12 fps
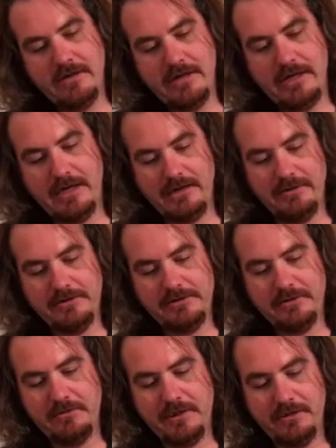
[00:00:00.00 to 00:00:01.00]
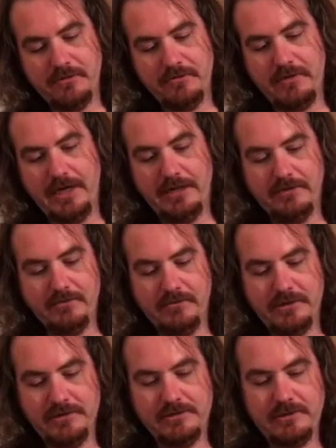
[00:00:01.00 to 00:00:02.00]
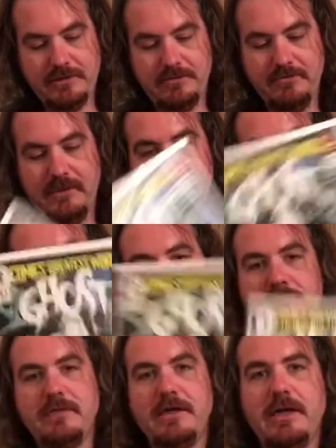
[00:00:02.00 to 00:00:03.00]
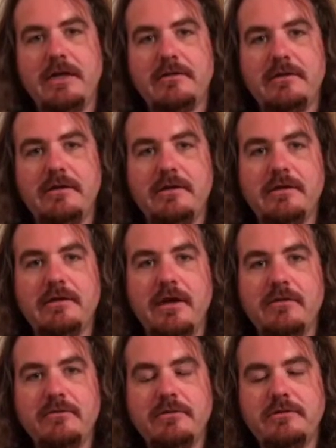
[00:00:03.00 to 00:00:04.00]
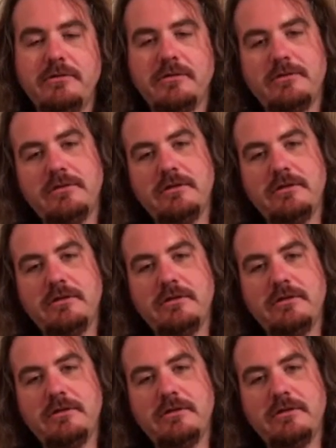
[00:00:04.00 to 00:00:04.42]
There's some other random ones in the mix. We got the Ghost.